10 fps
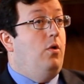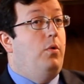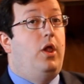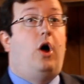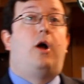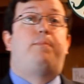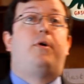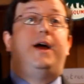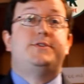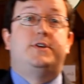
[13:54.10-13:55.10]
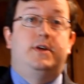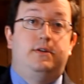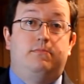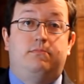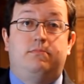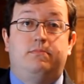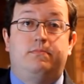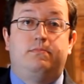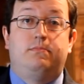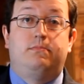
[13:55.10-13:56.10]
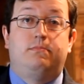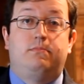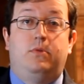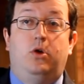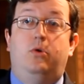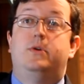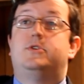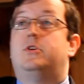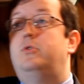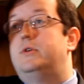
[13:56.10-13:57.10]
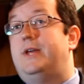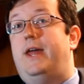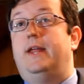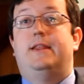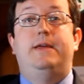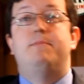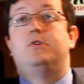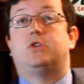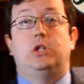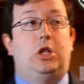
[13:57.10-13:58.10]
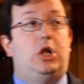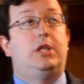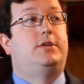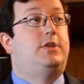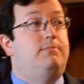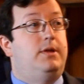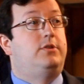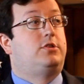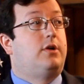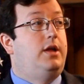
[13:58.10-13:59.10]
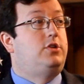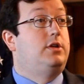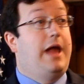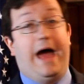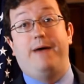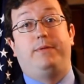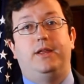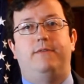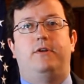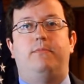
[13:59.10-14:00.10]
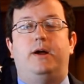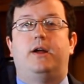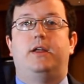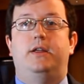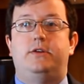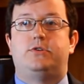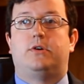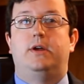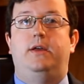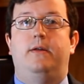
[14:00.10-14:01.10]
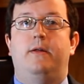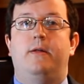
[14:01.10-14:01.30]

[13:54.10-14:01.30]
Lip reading: Well, our president, who is heading the most lawless administration, I believe, in American history,